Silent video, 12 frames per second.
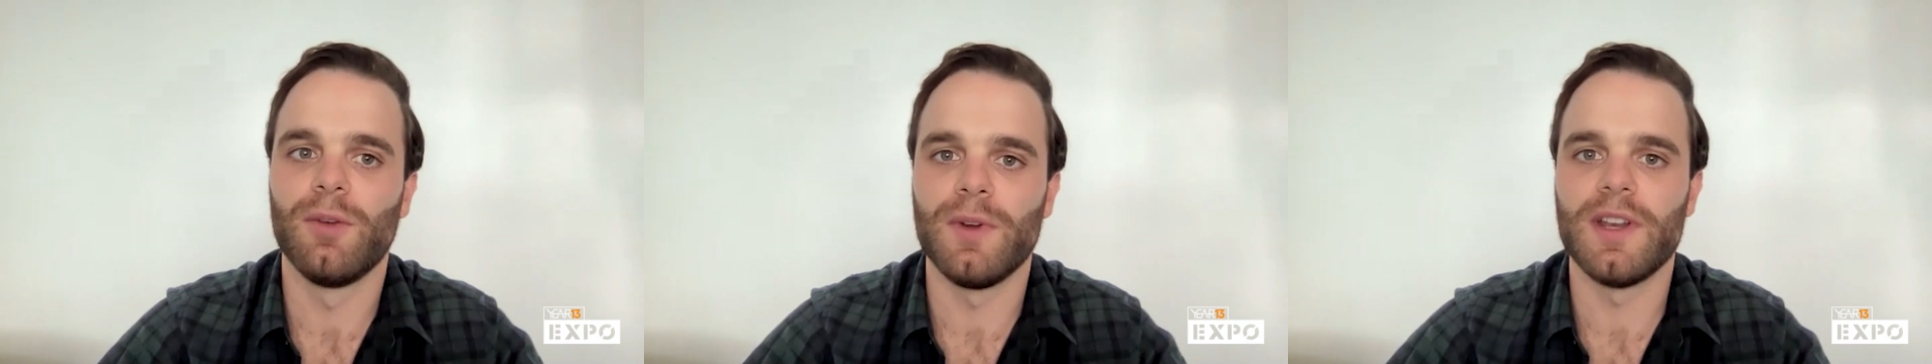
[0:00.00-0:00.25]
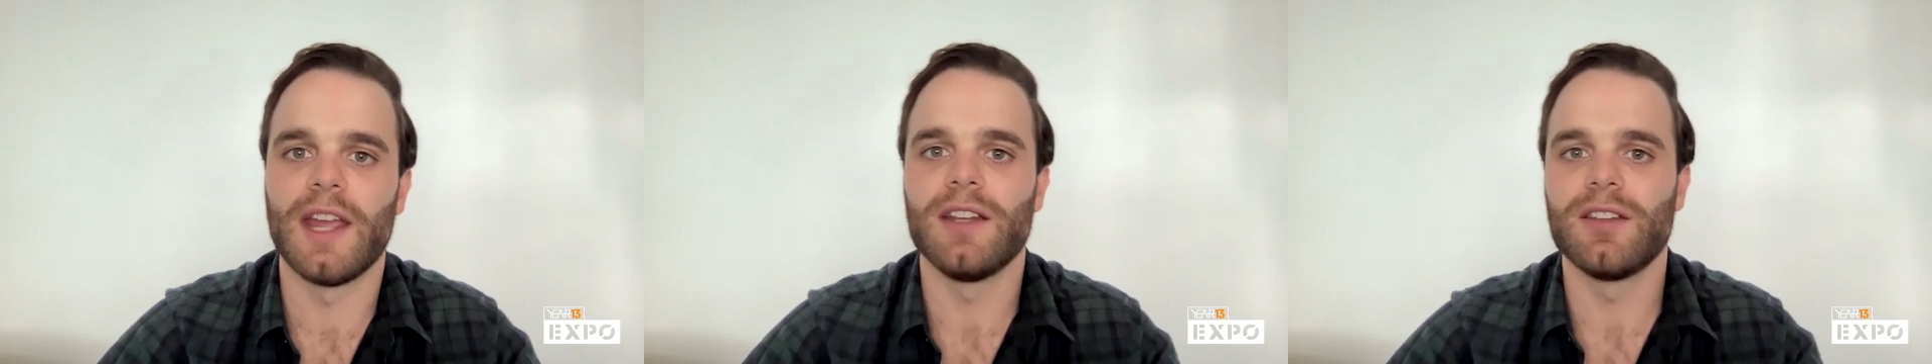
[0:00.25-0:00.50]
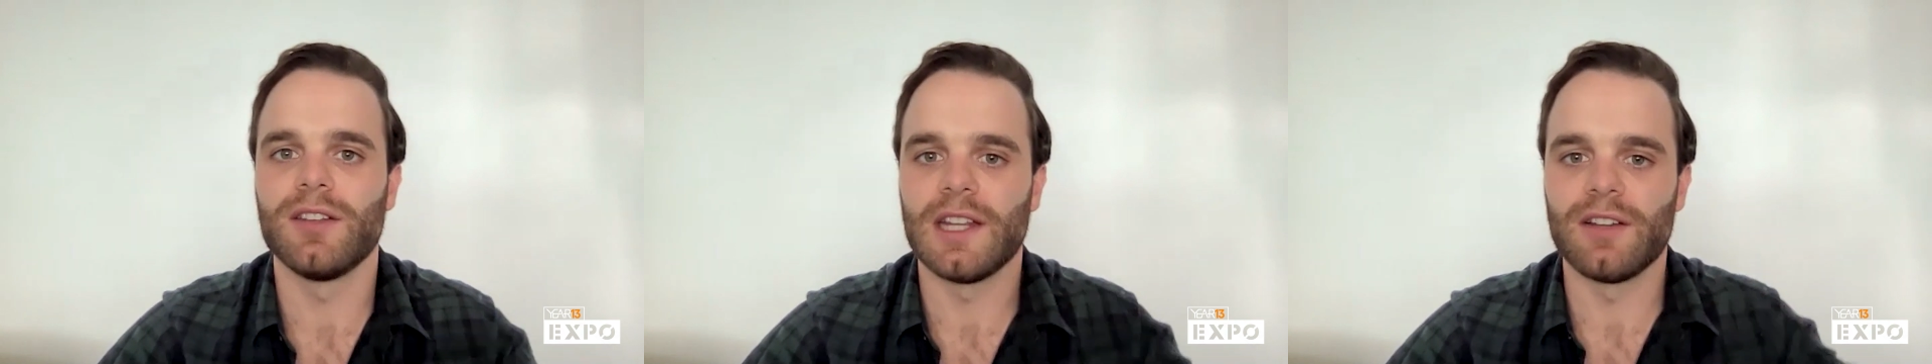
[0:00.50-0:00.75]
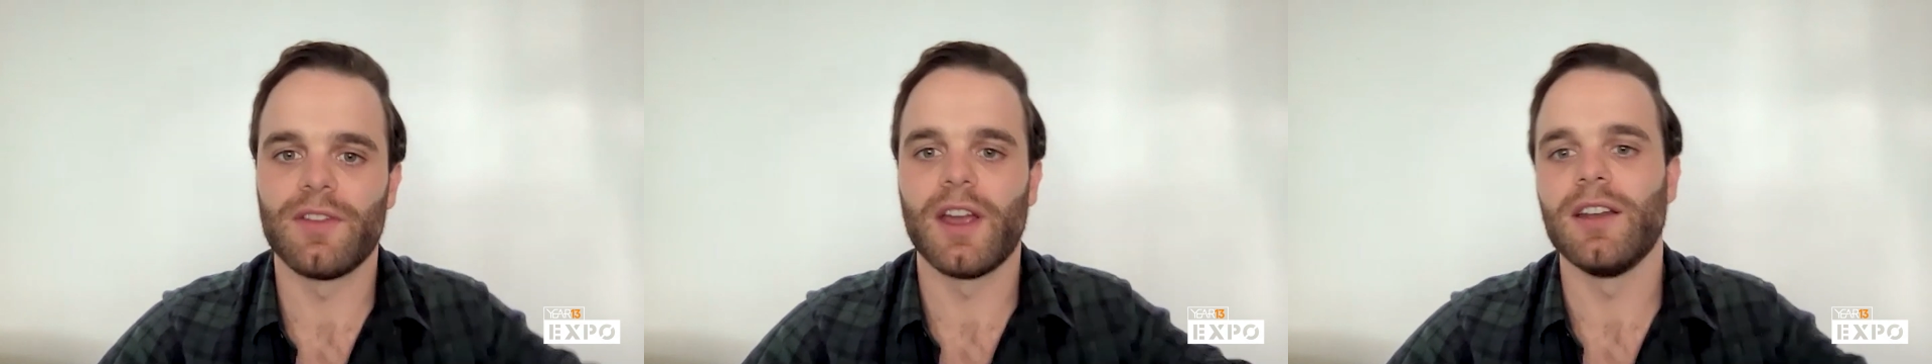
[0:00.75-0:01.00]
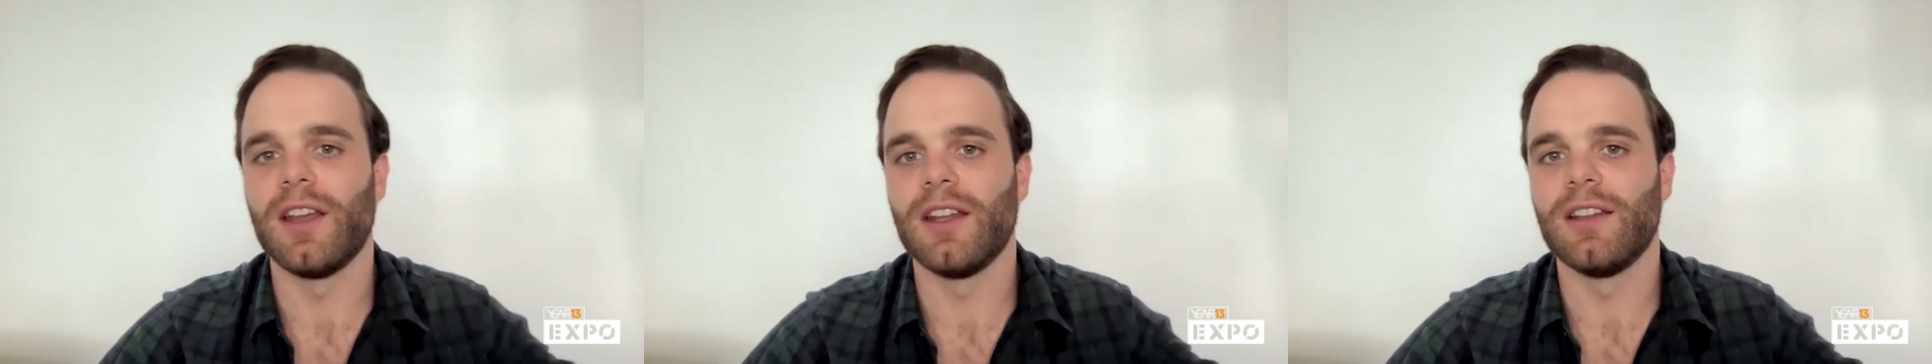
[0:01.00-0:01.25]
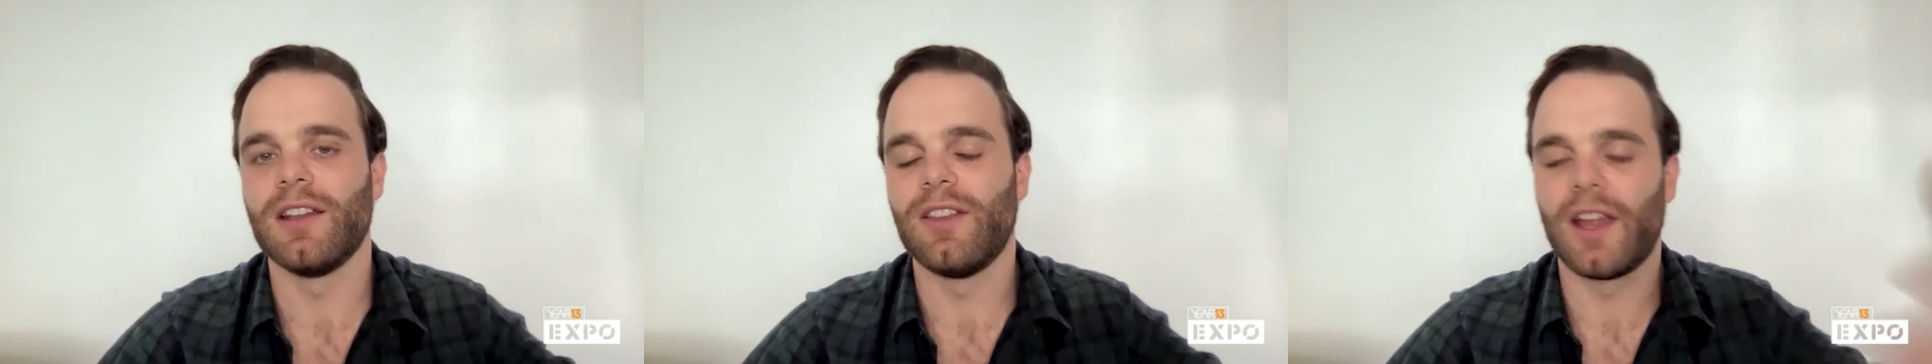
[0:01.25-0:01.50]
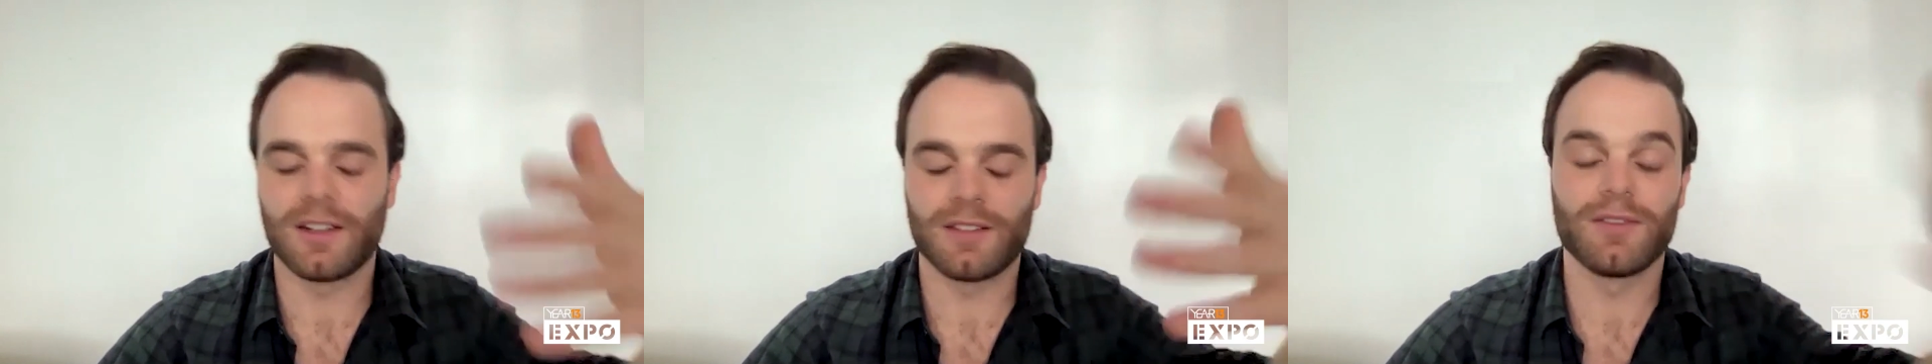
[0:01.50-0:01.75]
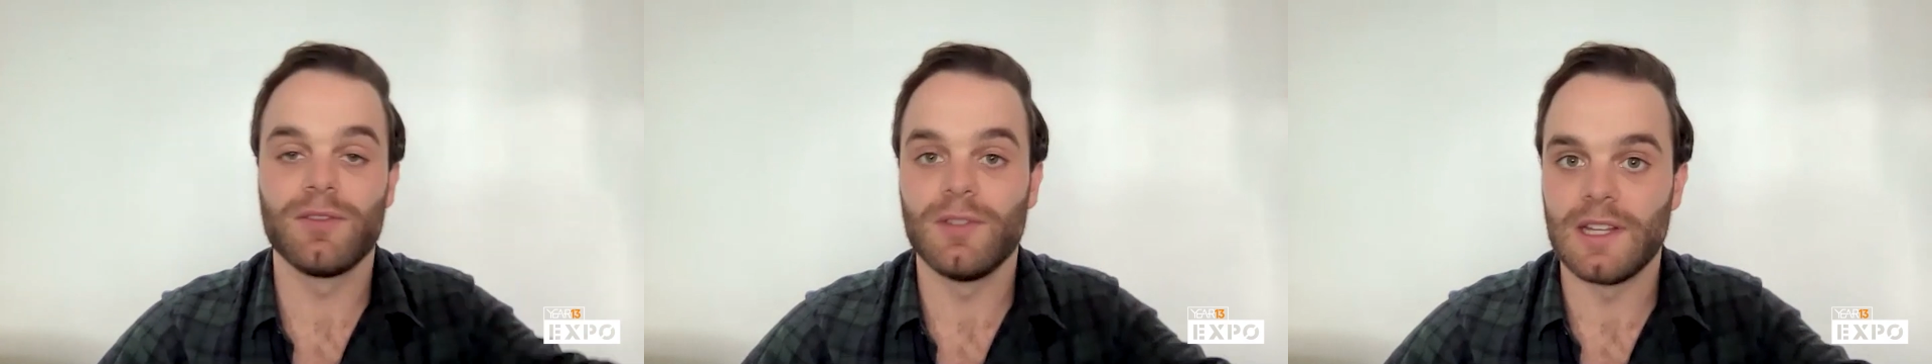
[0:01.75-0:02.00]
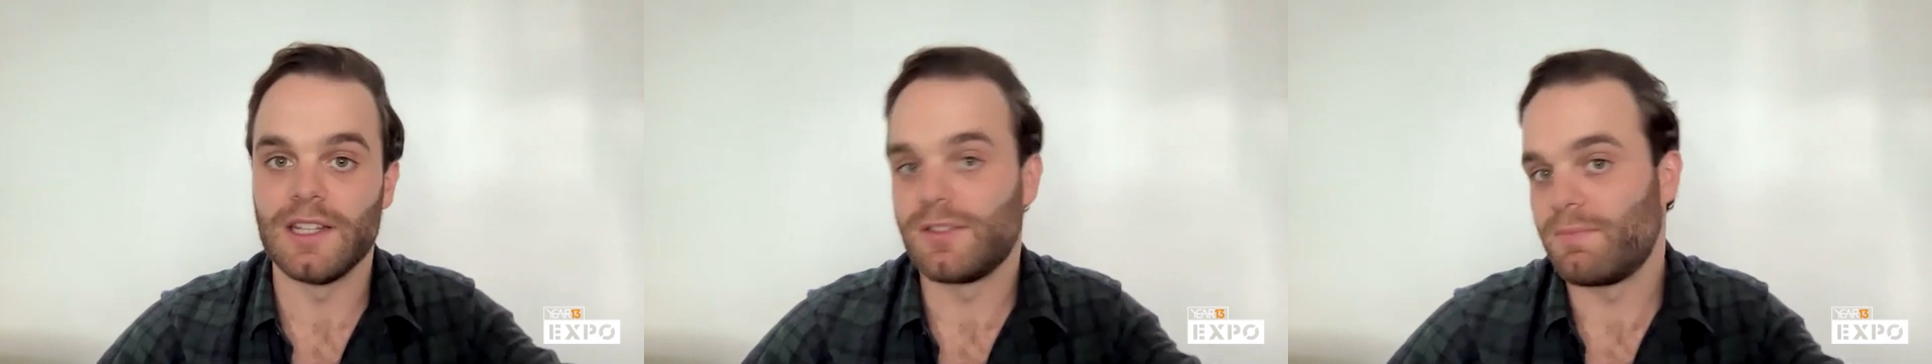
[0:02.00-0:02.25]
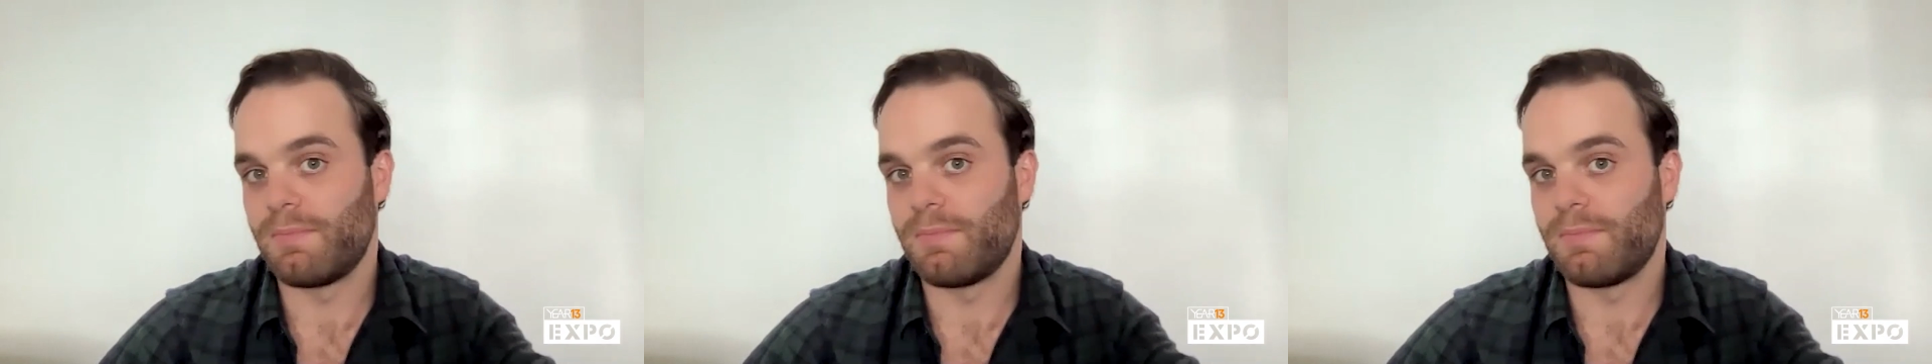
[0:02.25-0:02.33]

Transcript: we need to innovate. And that is